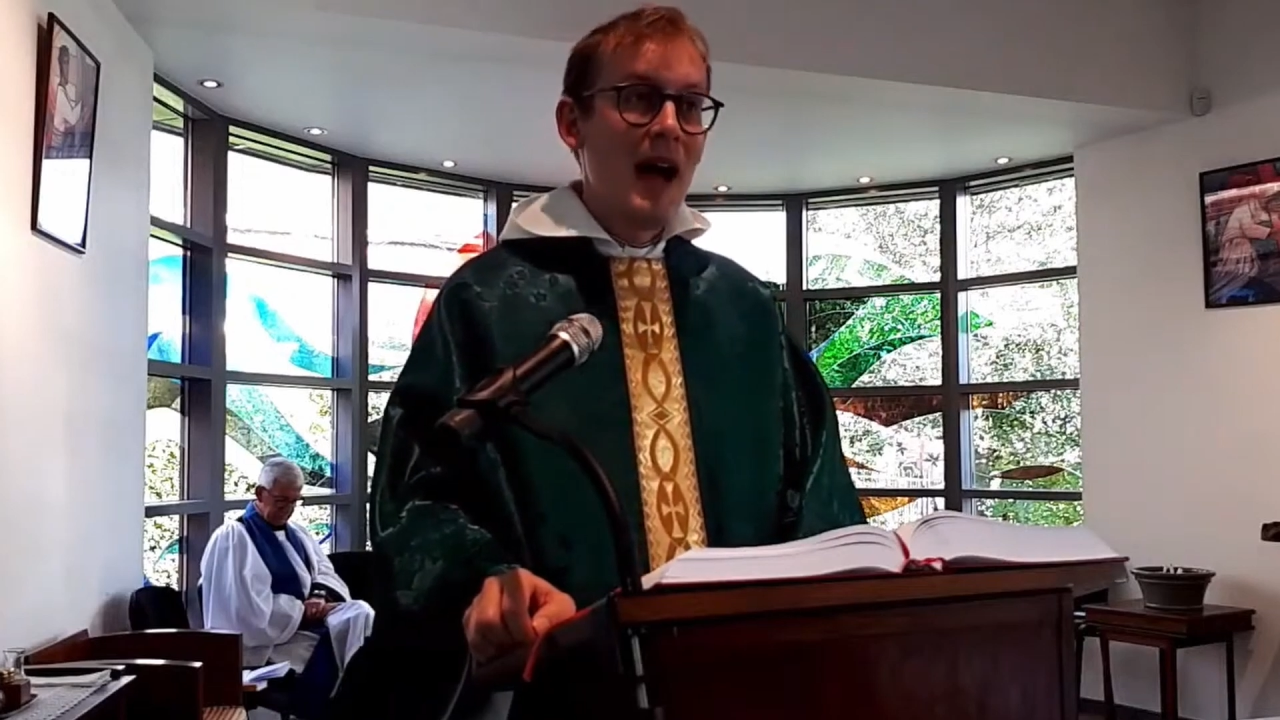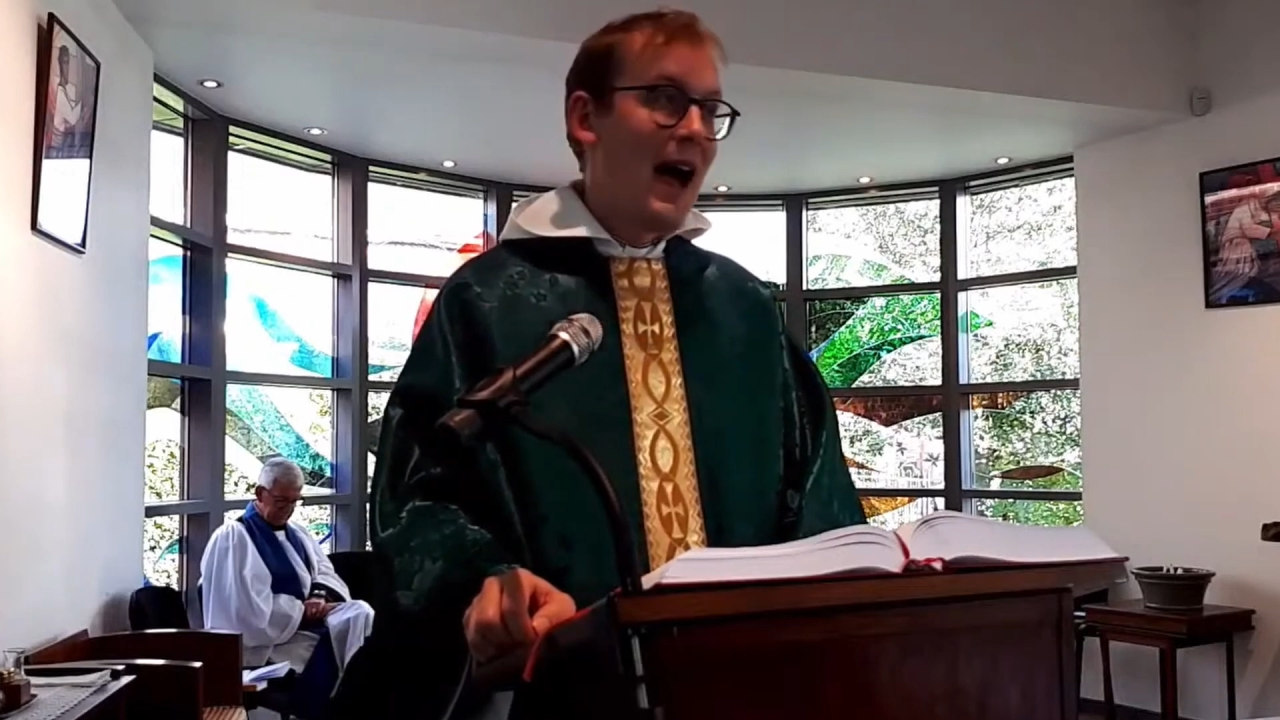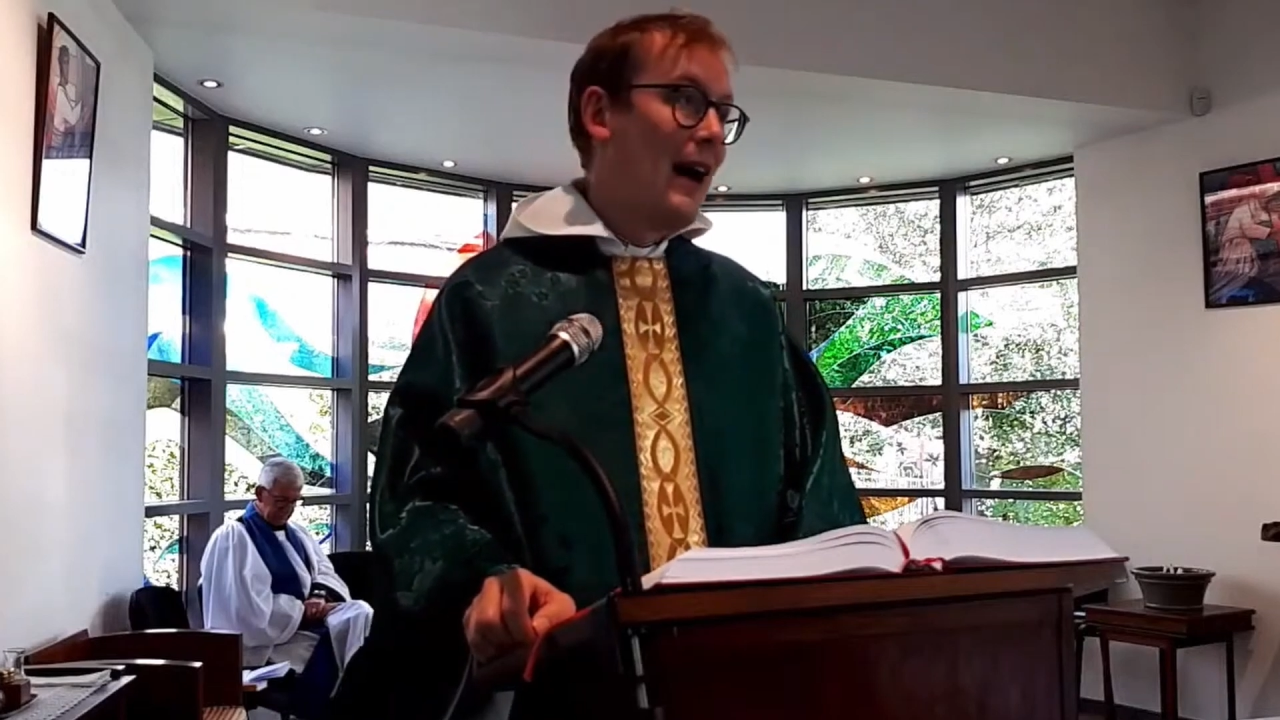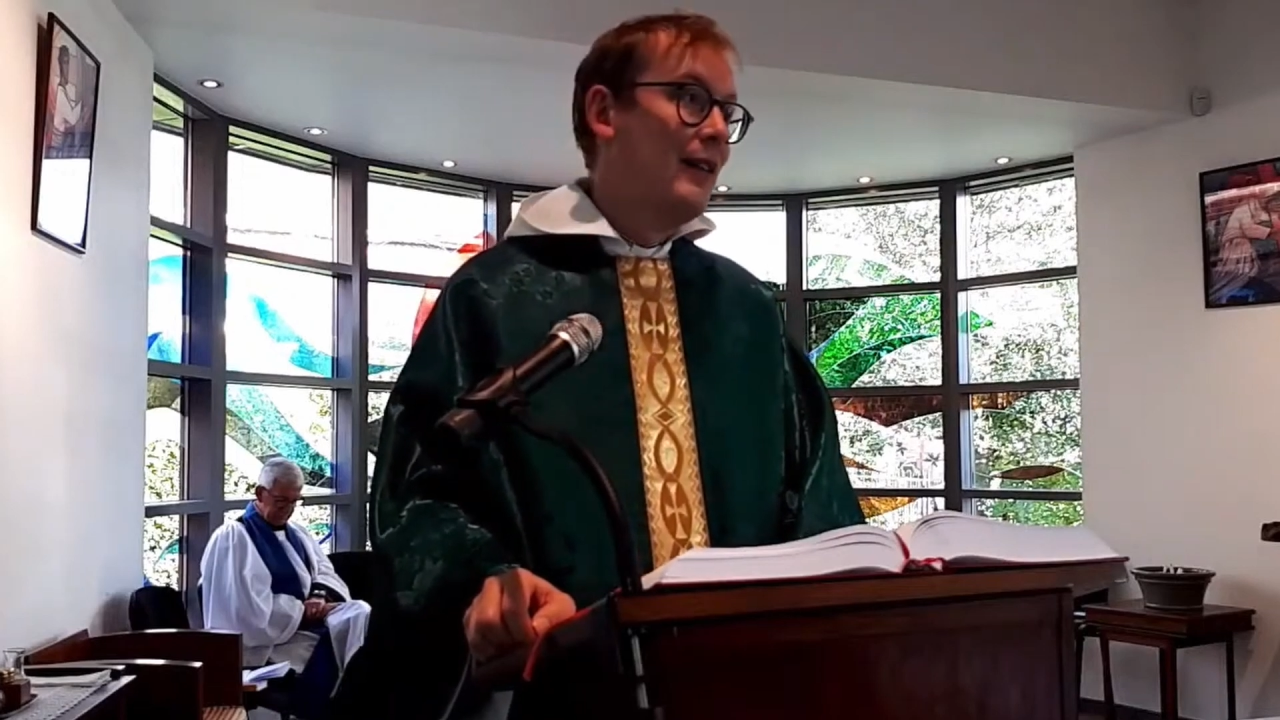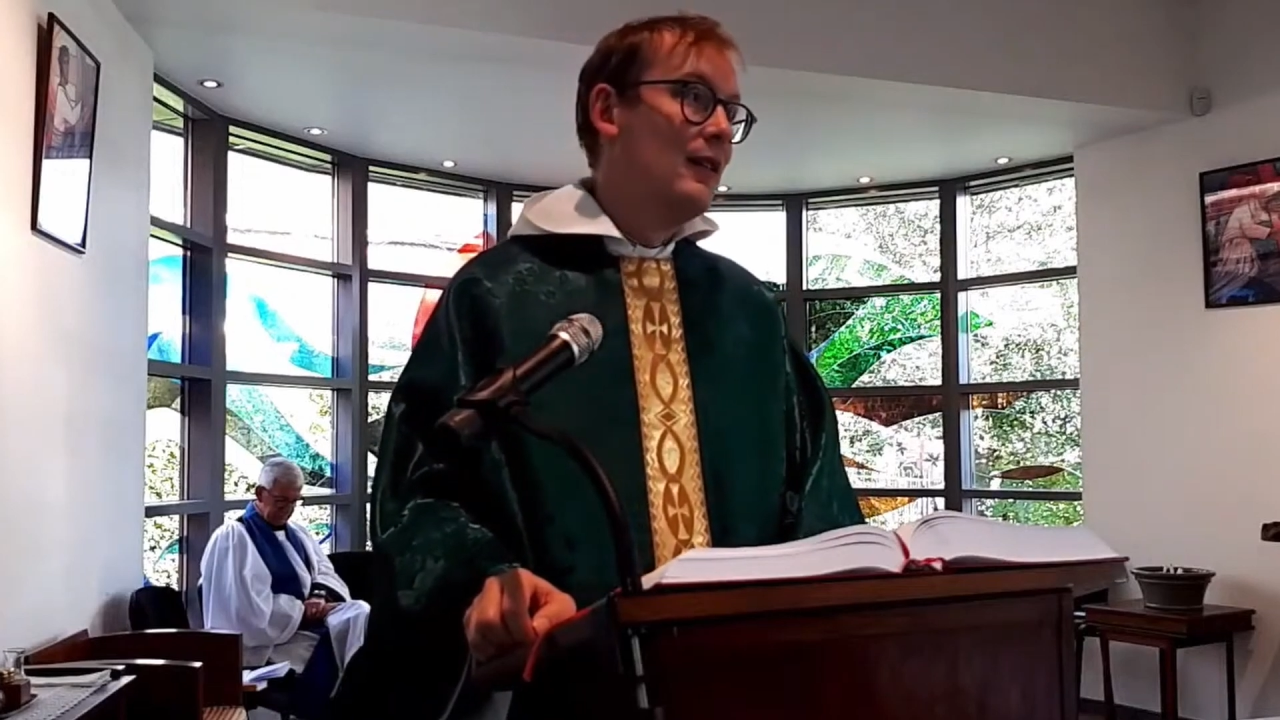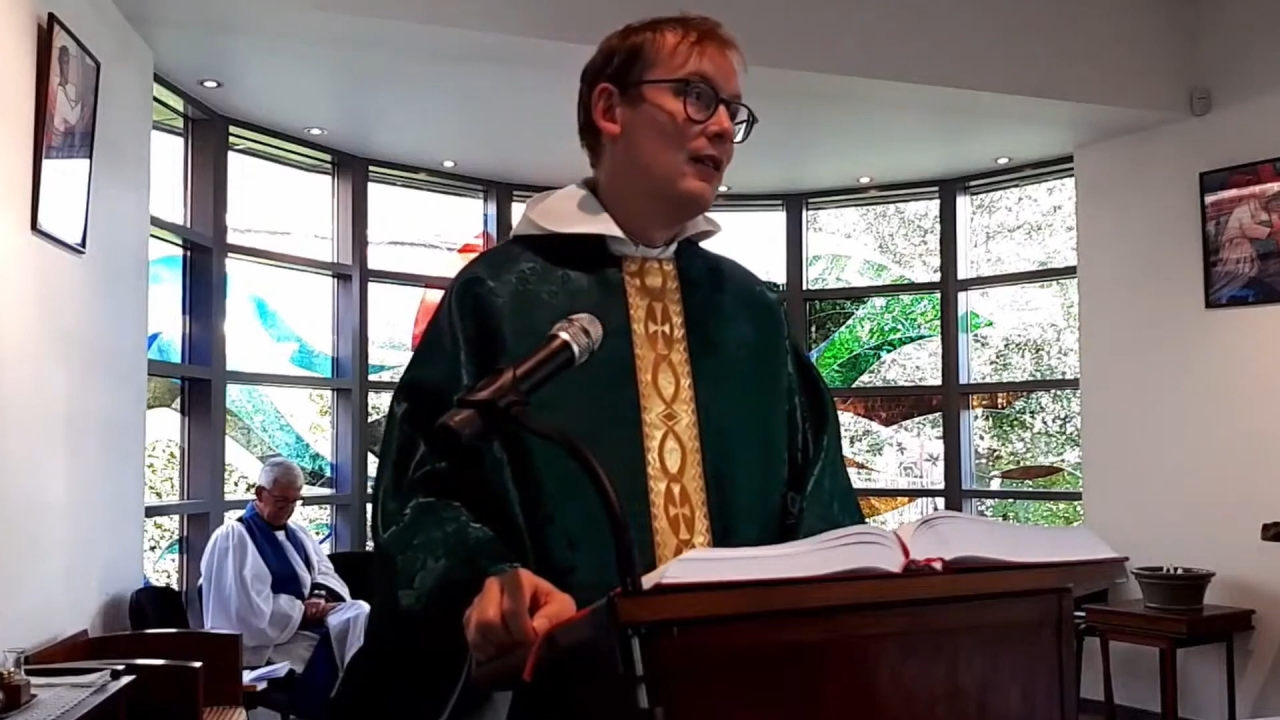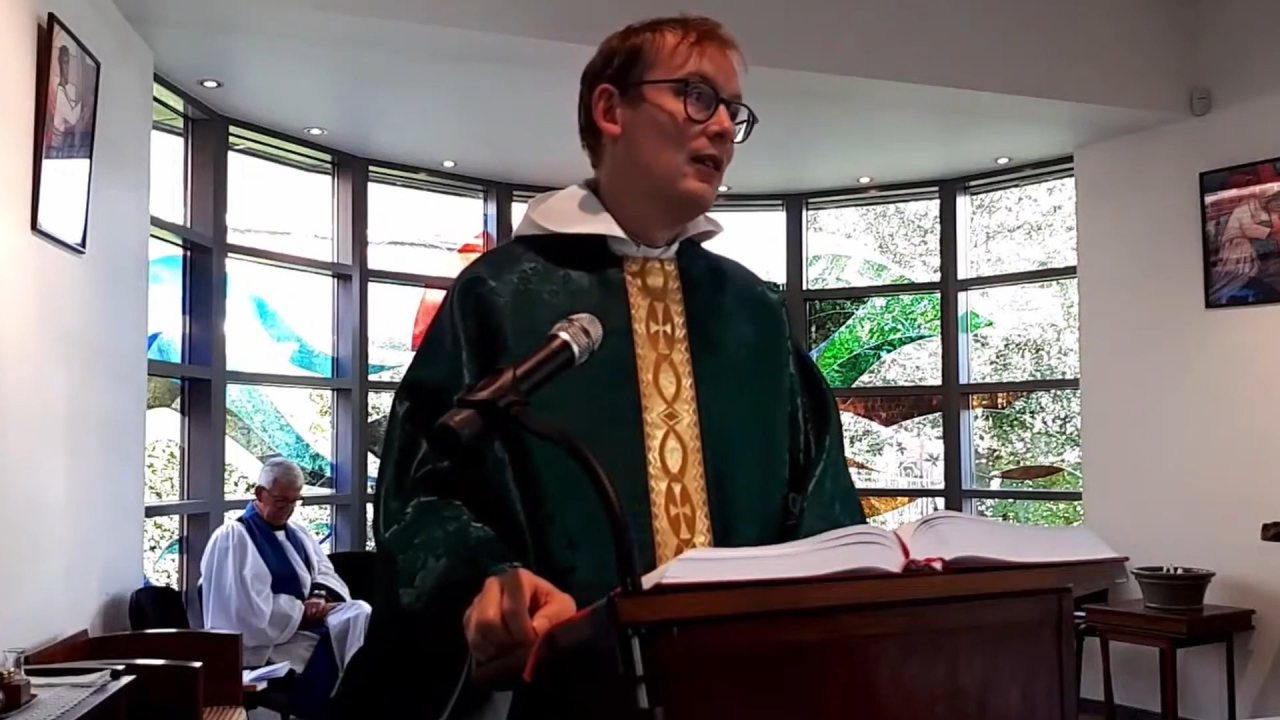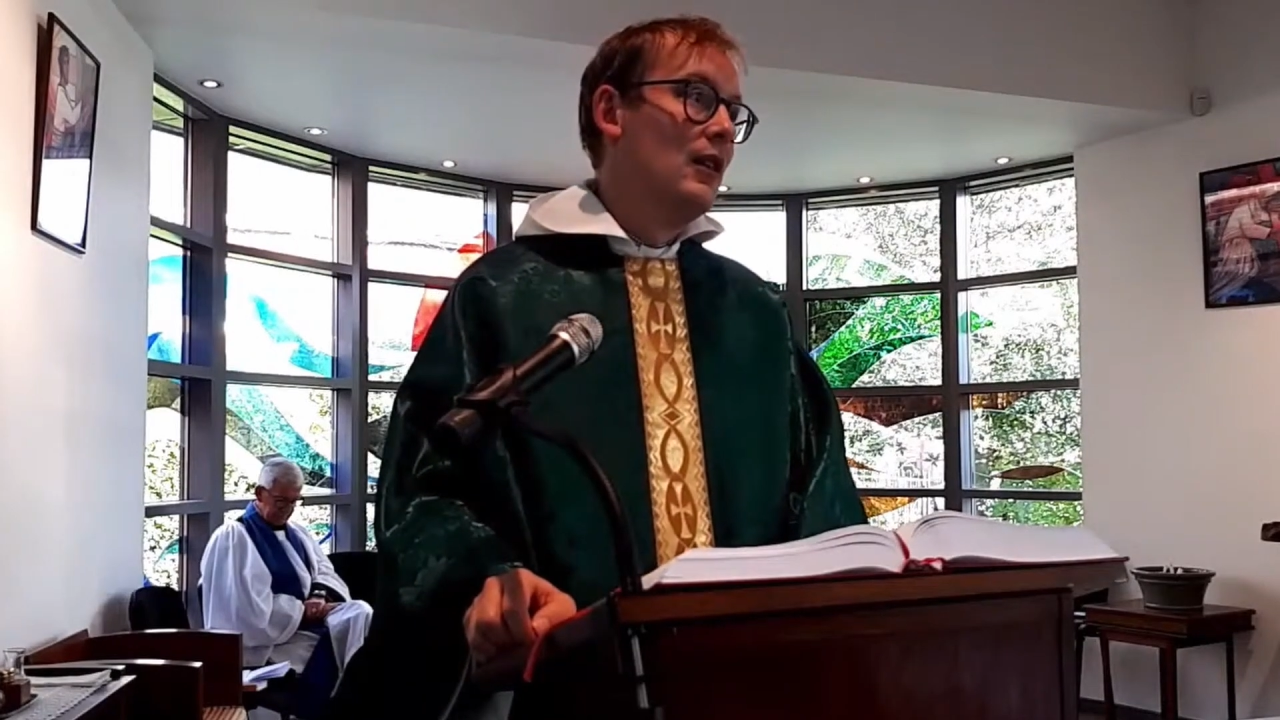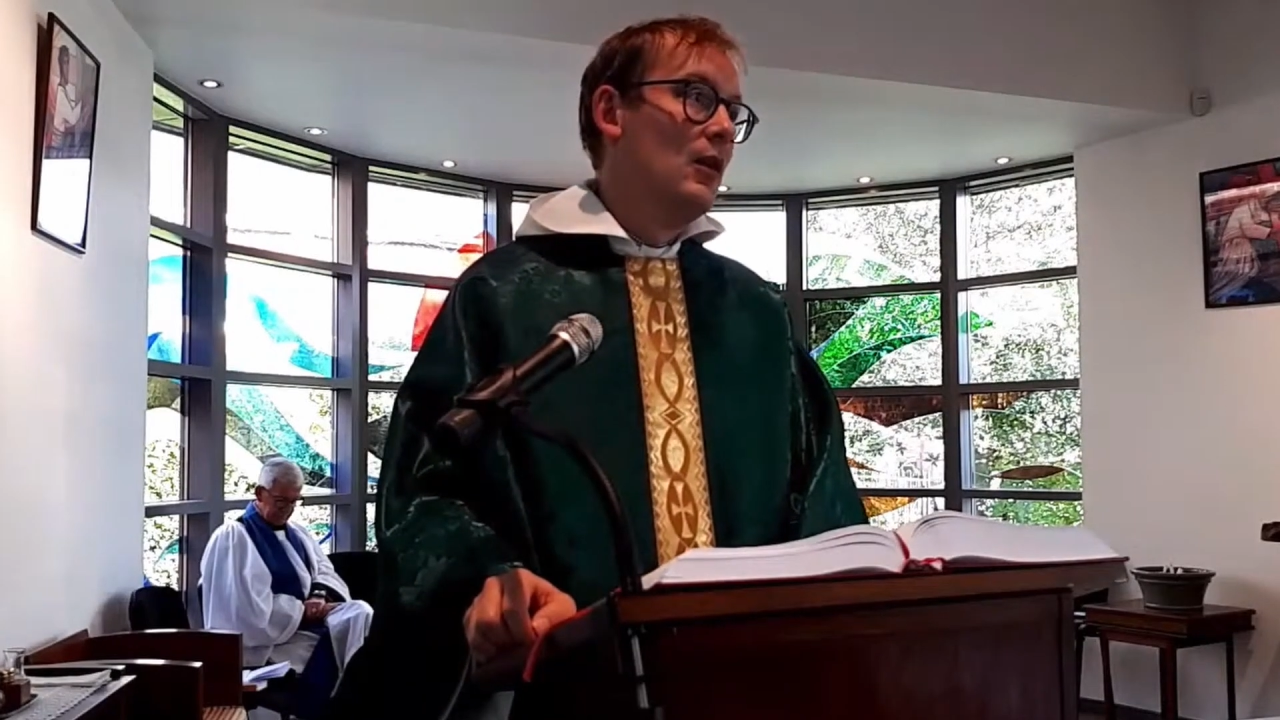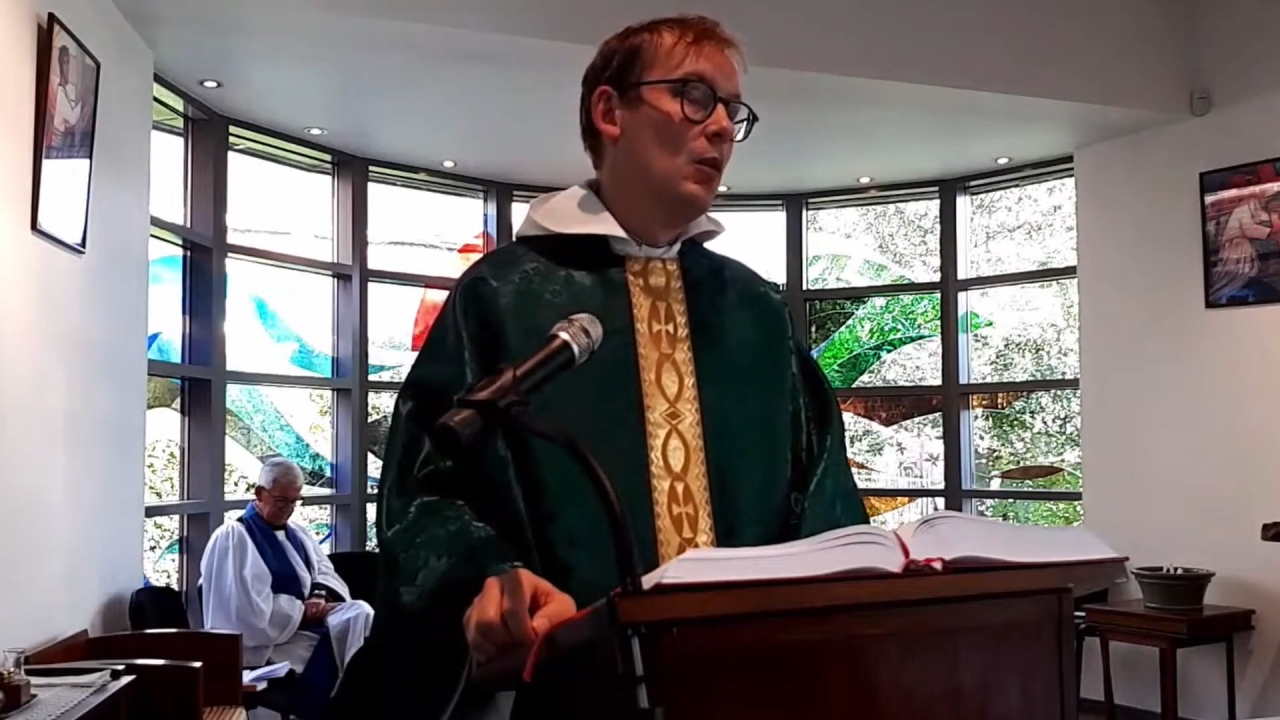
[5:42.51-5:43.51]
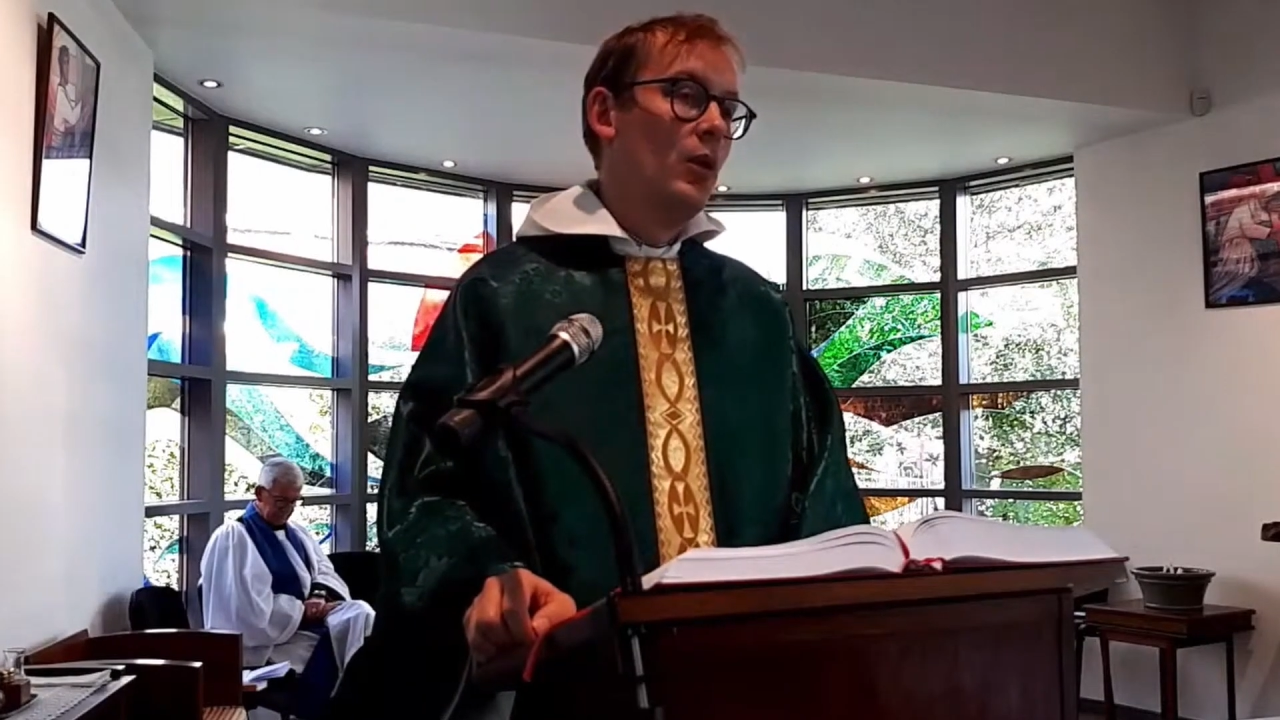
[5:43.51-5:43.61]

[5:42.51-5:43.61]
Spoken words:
man